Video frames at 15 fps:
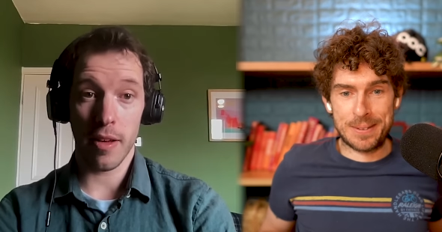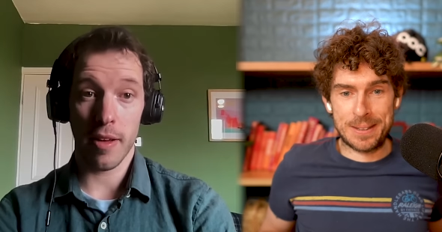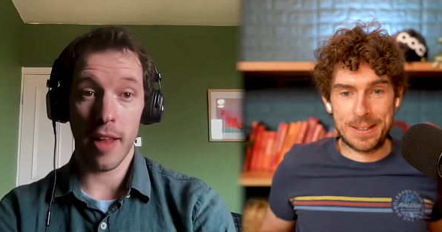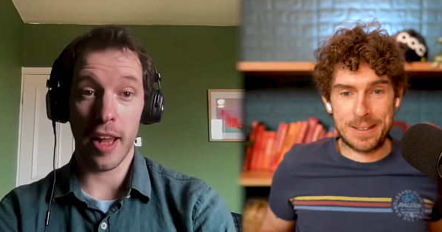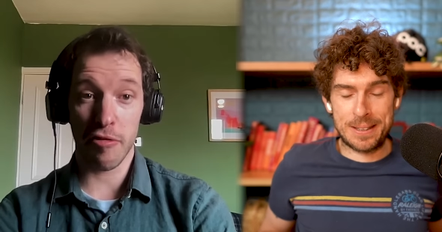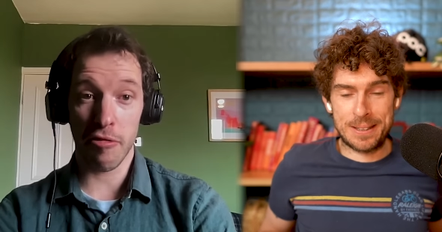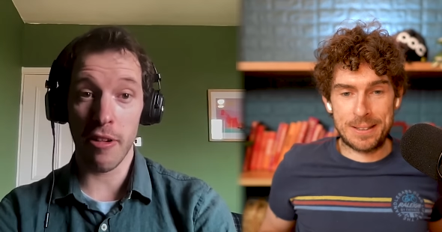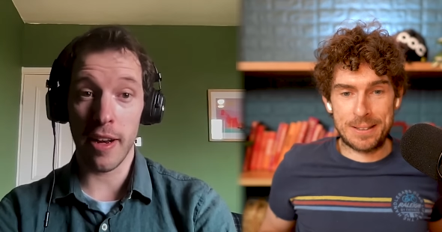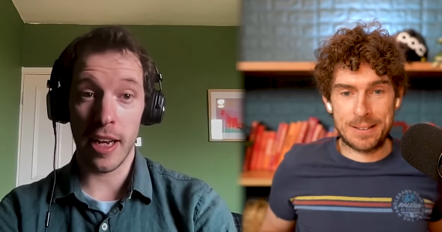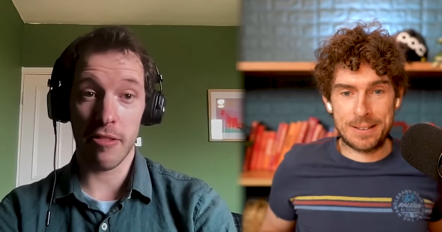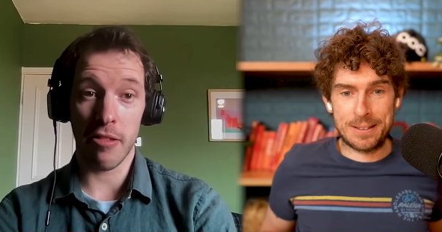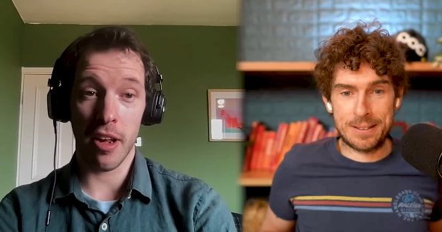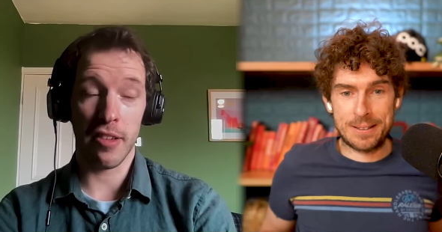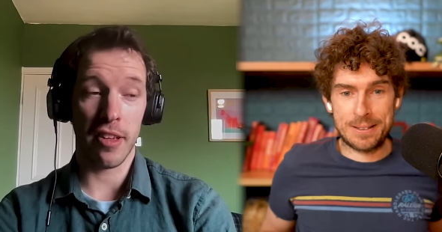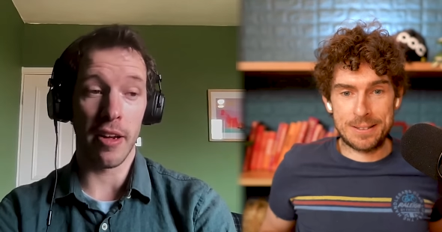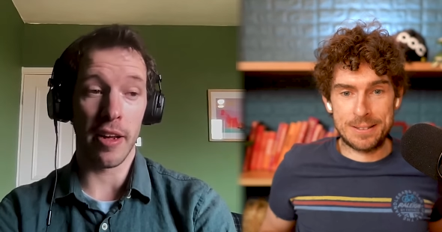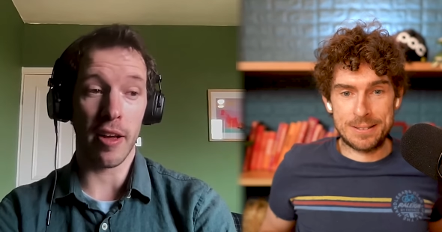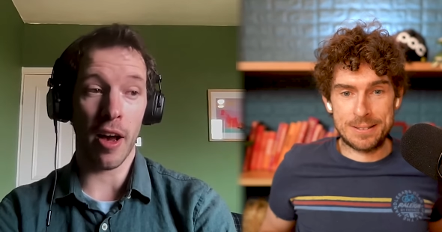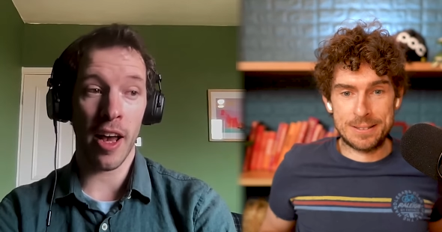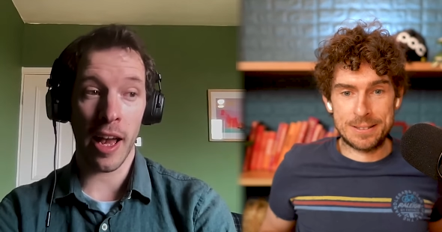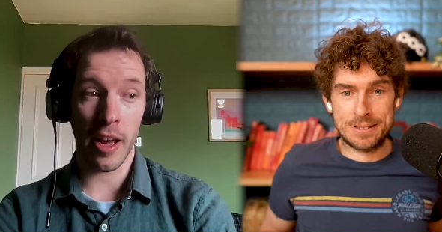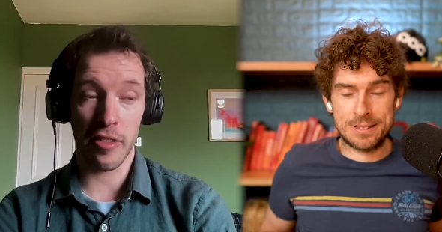Speaker 1: that's really interesting. Like
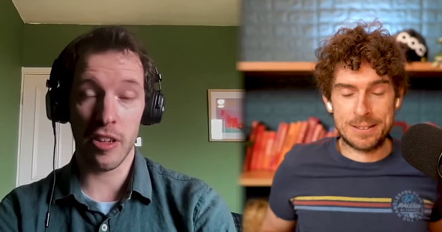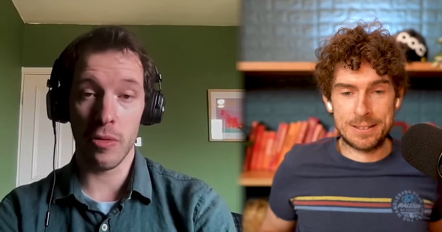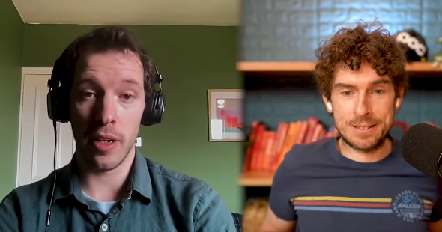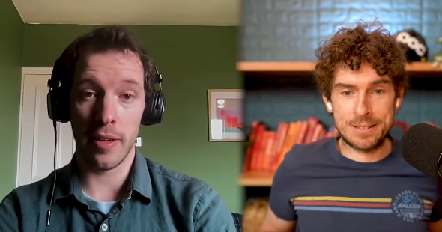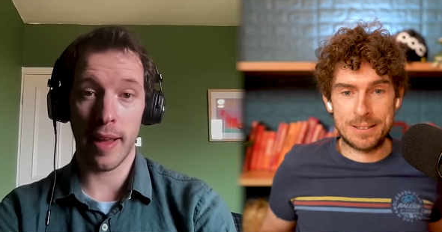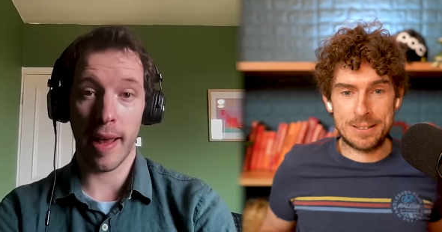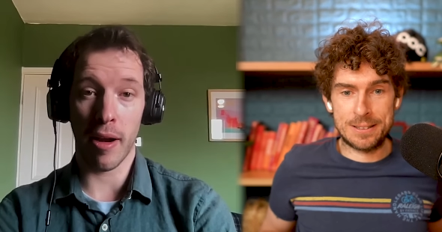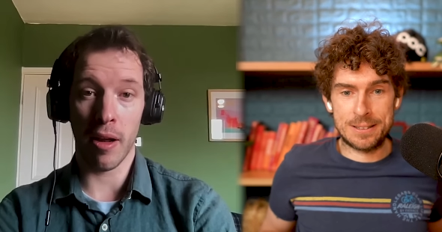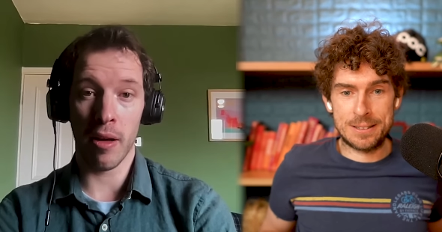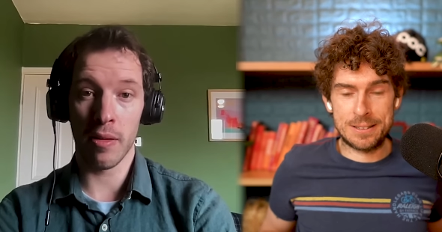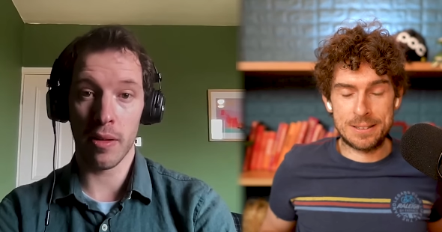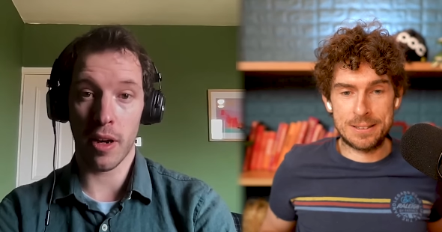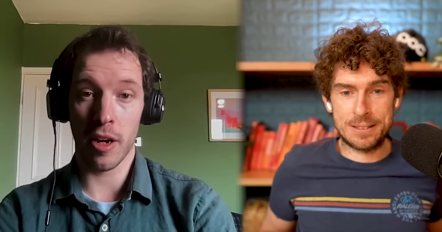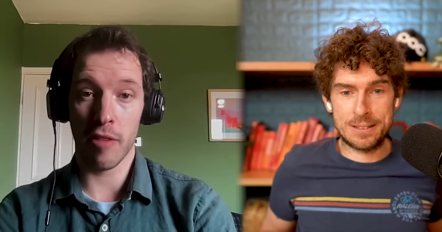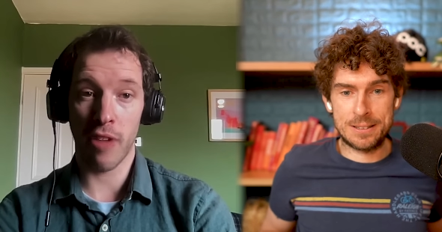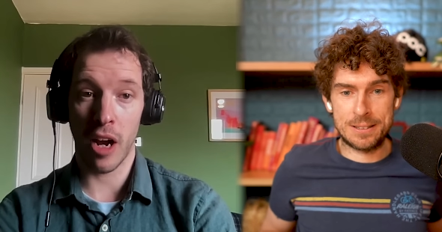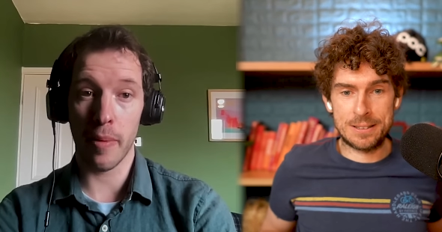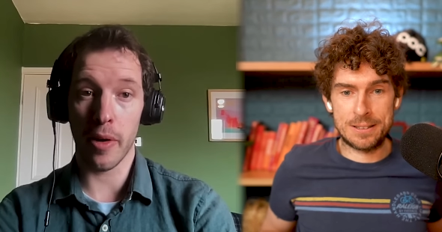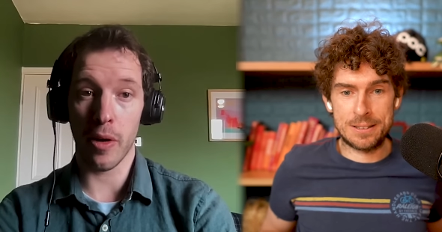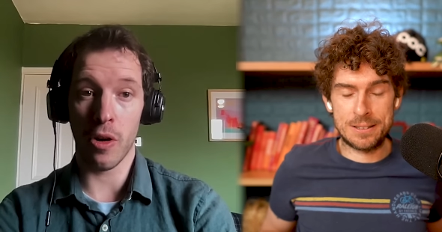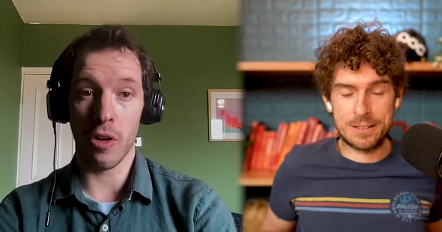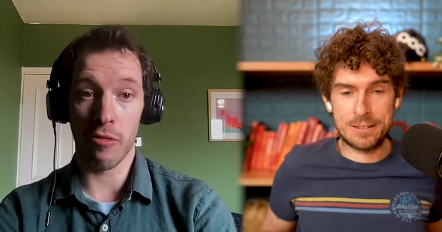I actually went down a kind of rabbit
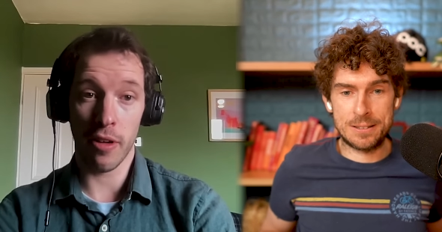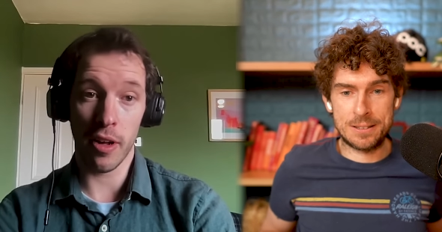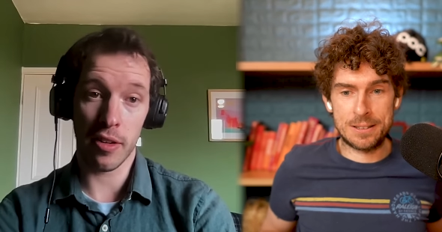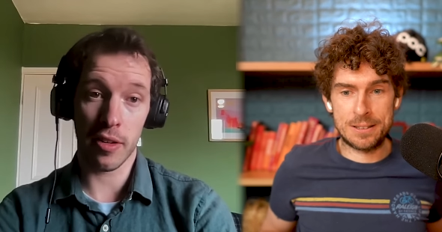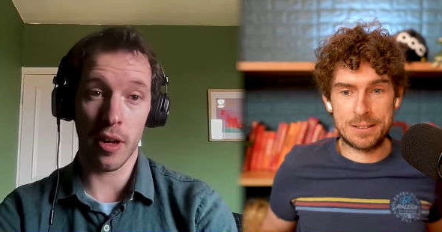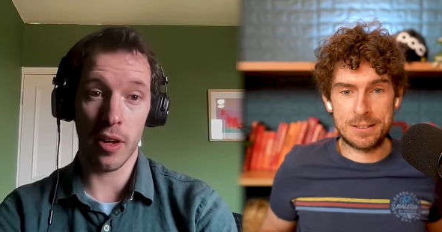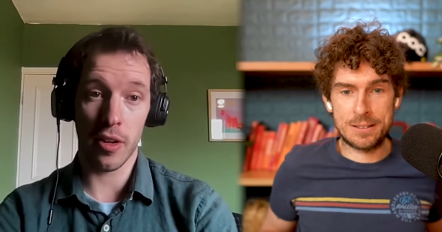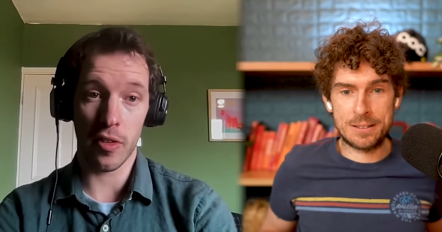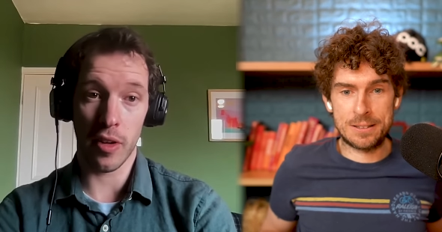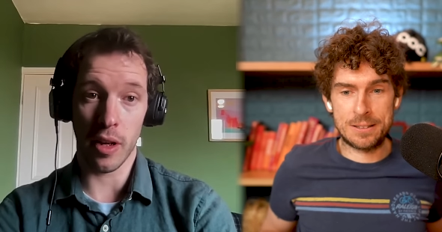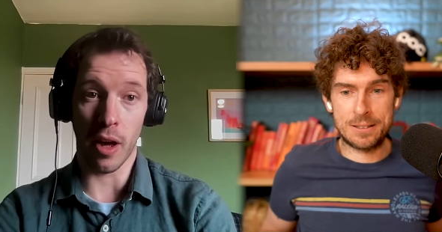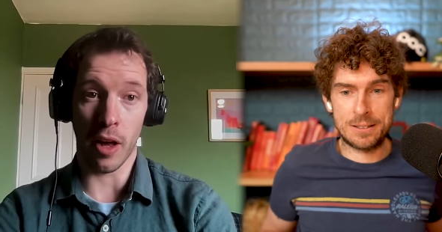hole researching.